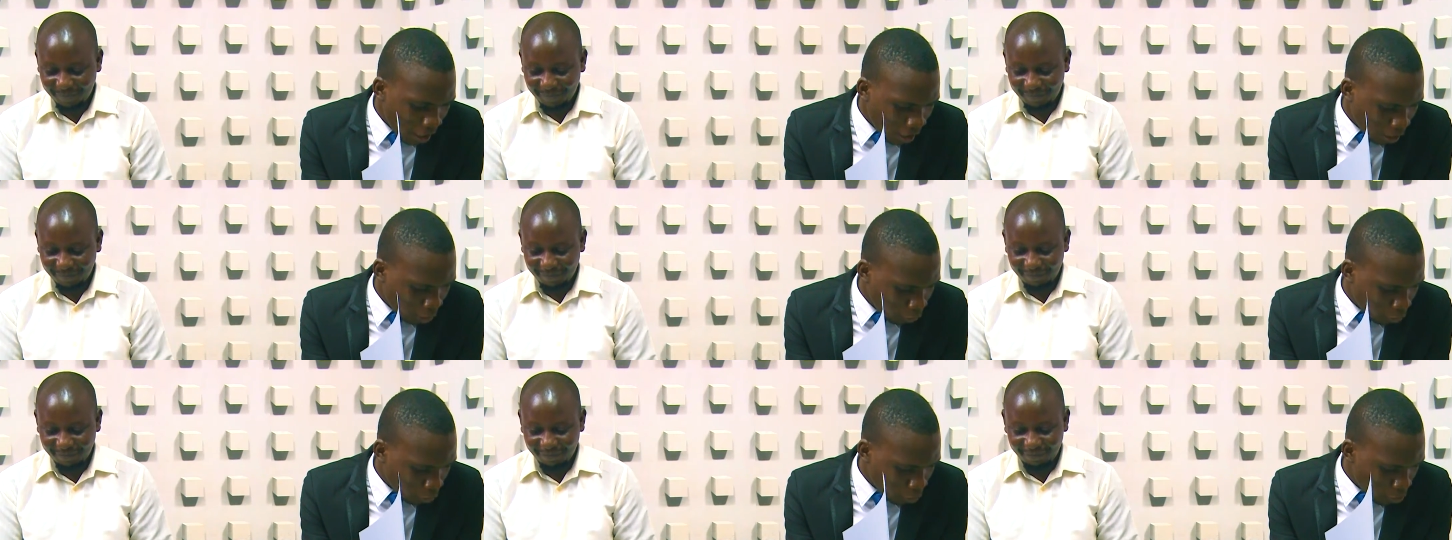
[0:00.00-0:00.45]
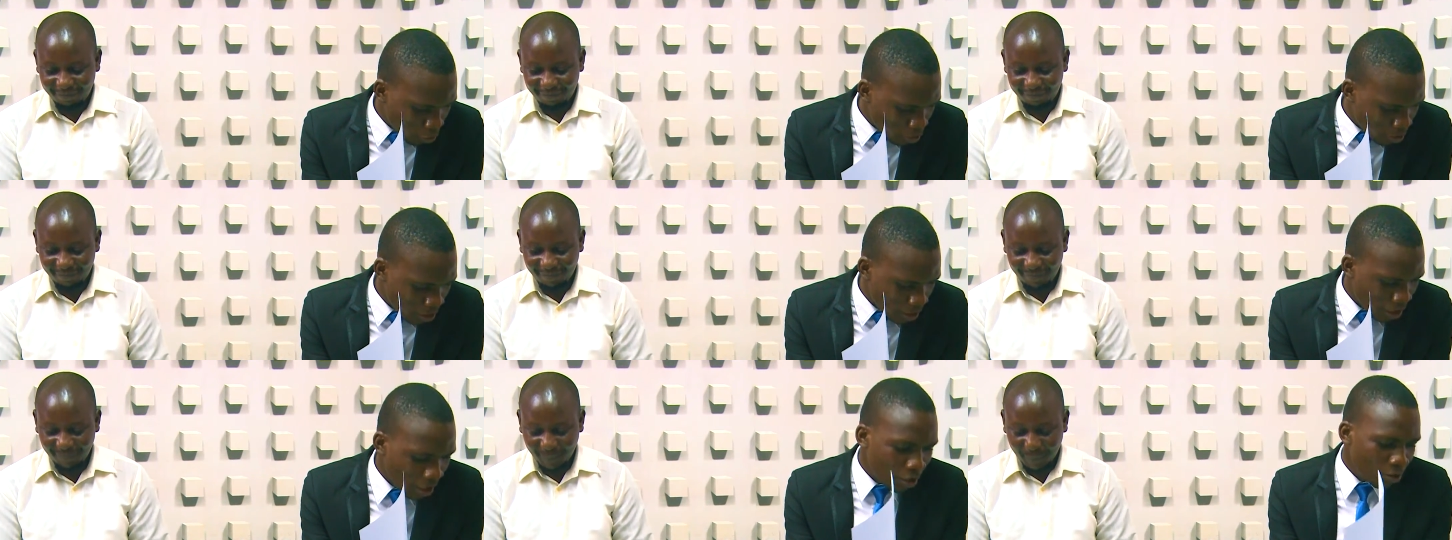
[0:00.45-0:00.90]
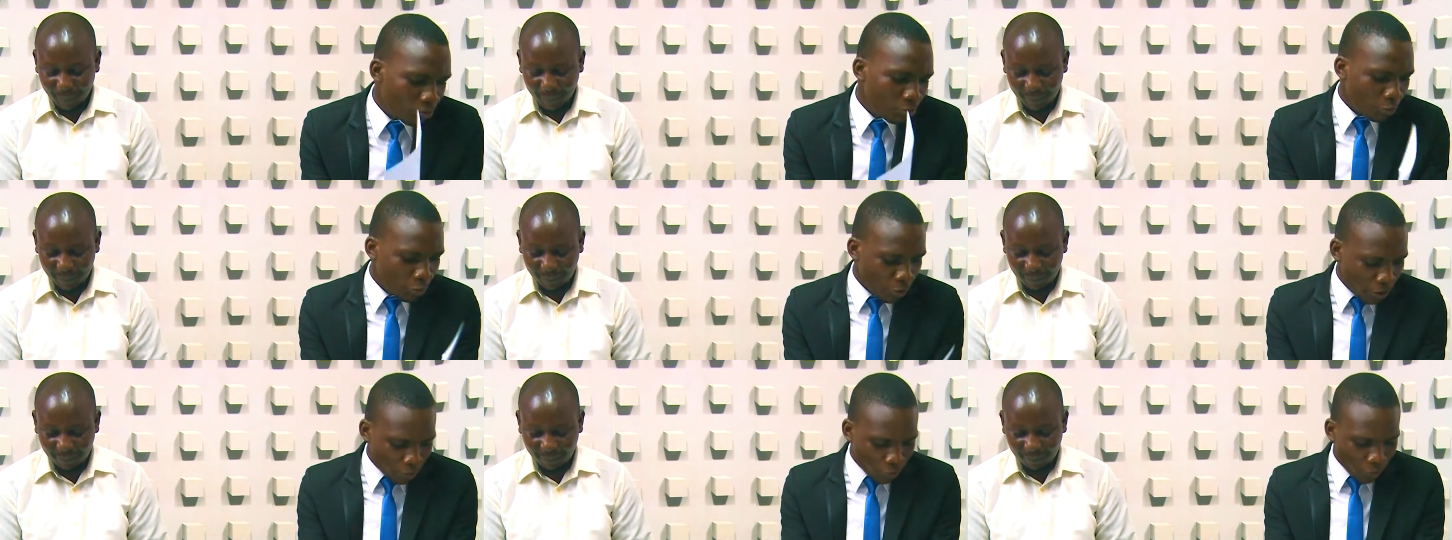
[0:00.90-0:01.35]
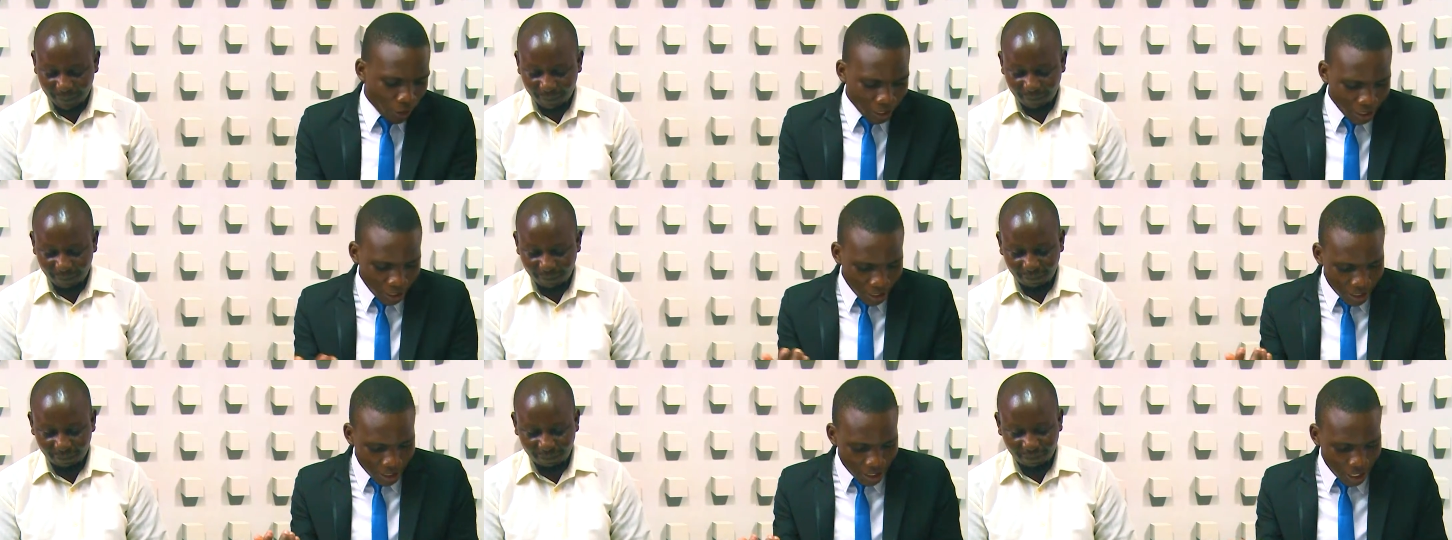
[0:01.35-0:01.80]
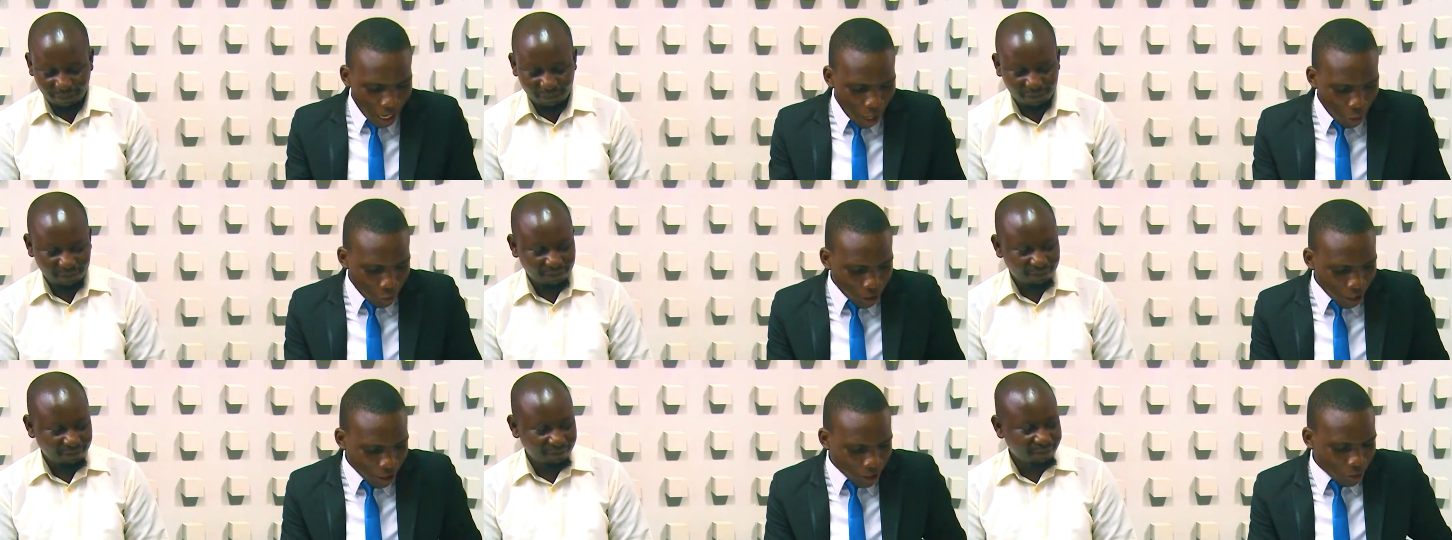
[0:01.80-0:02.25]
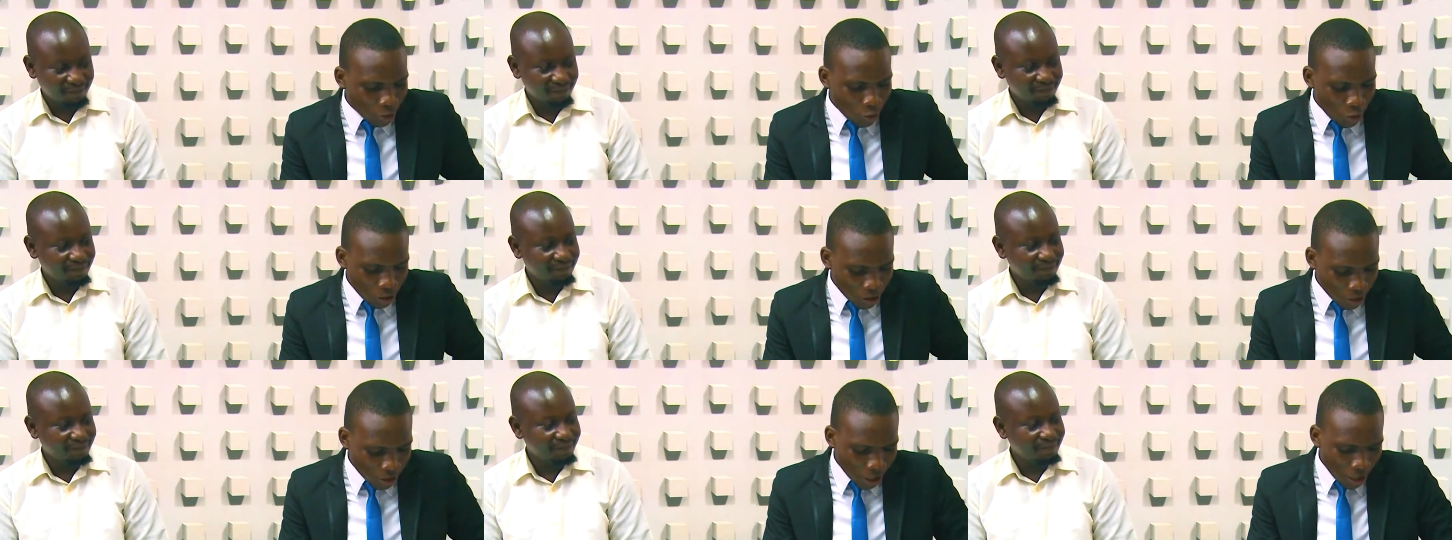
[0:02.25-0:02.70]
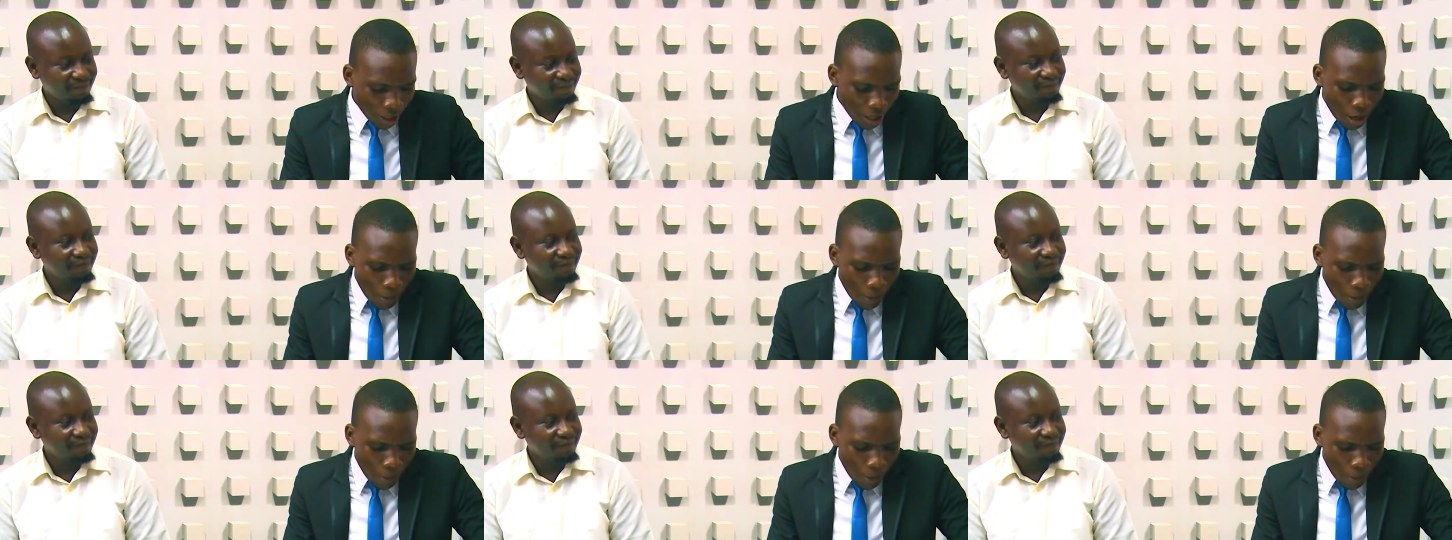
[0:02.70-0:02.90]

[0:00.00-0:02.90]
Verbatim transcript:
Speaker 1: And of course, uh, we'll wait and see how that goes.